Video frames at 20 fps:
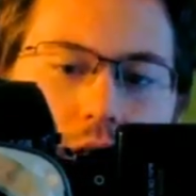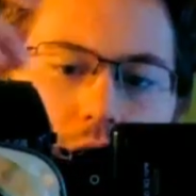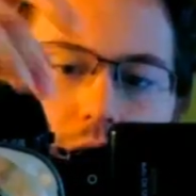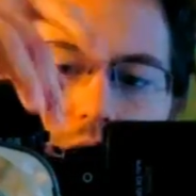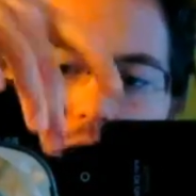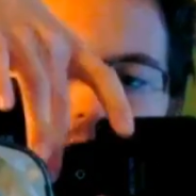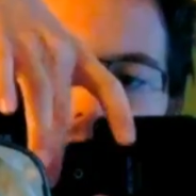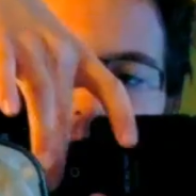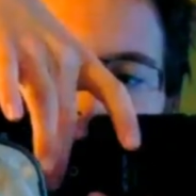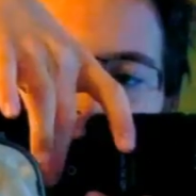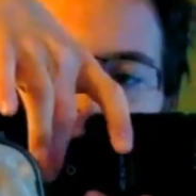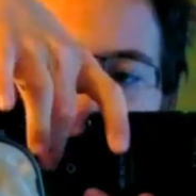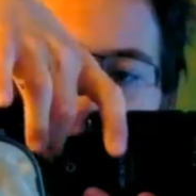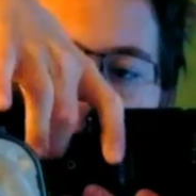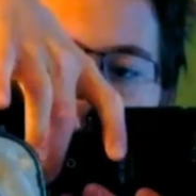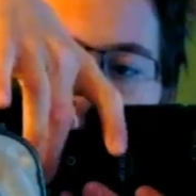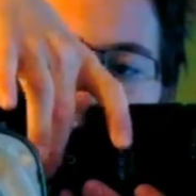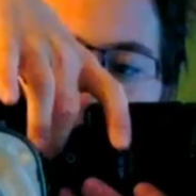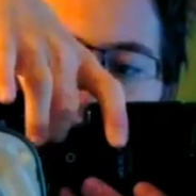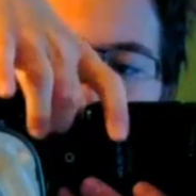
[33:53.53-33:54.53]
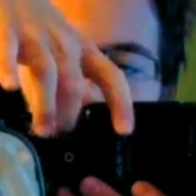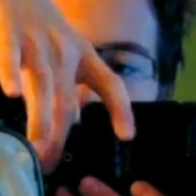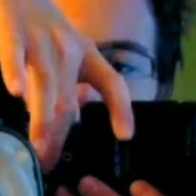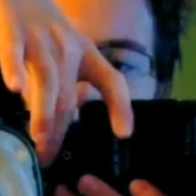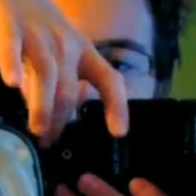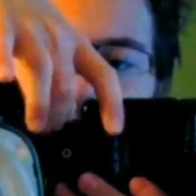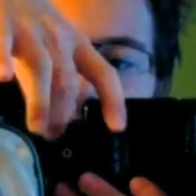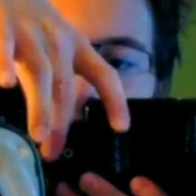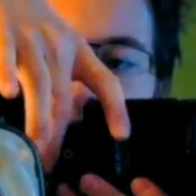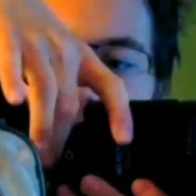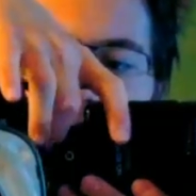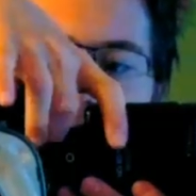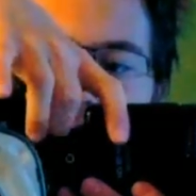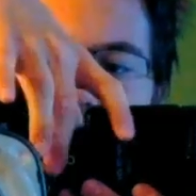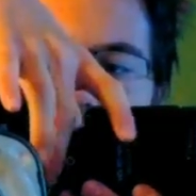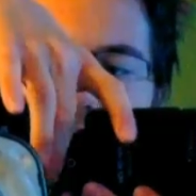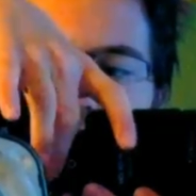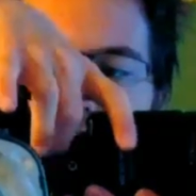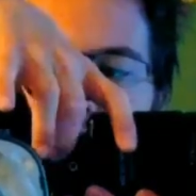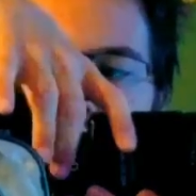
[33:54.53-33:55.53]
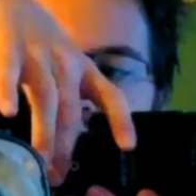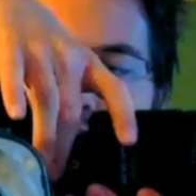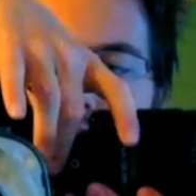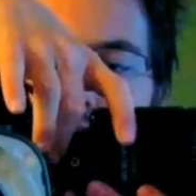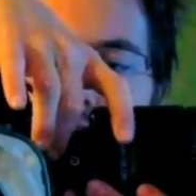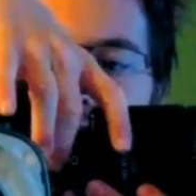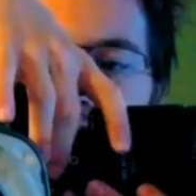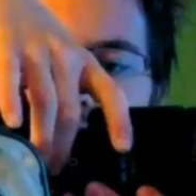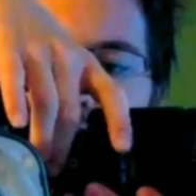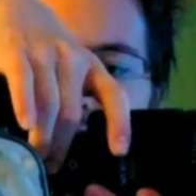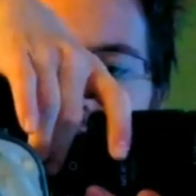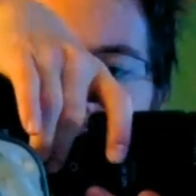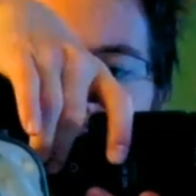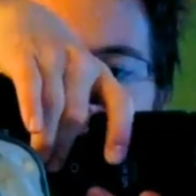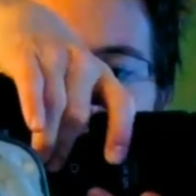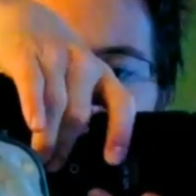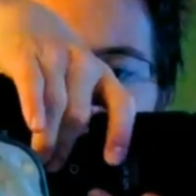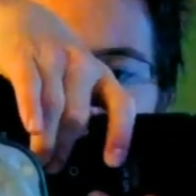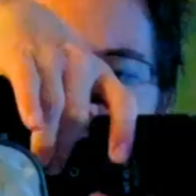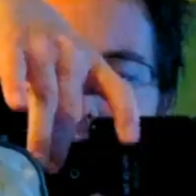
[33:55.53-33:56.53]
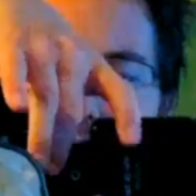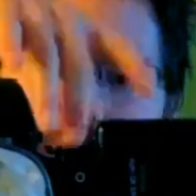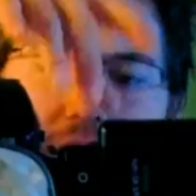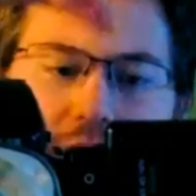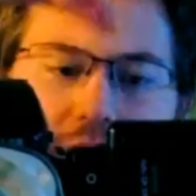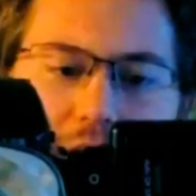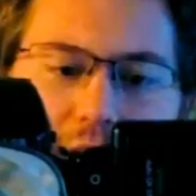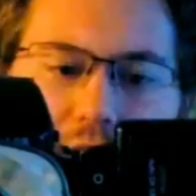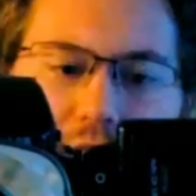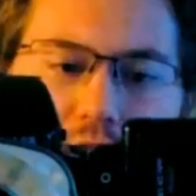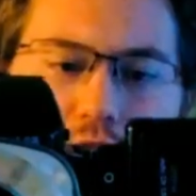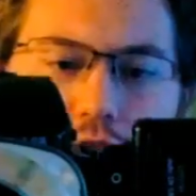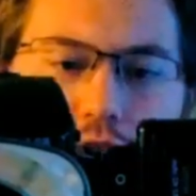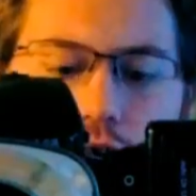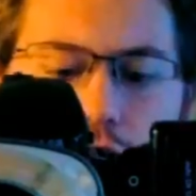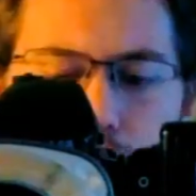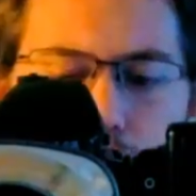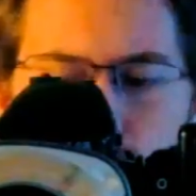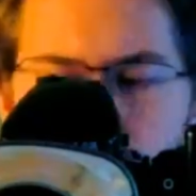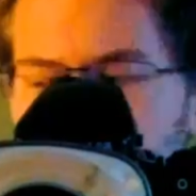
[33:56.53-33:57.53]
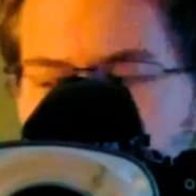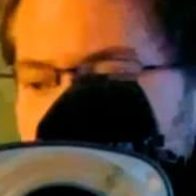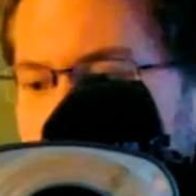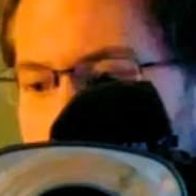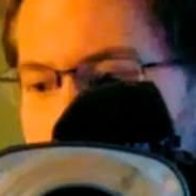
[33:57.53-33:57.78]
So let's see, we're going to tighten this color up a little bit, like so.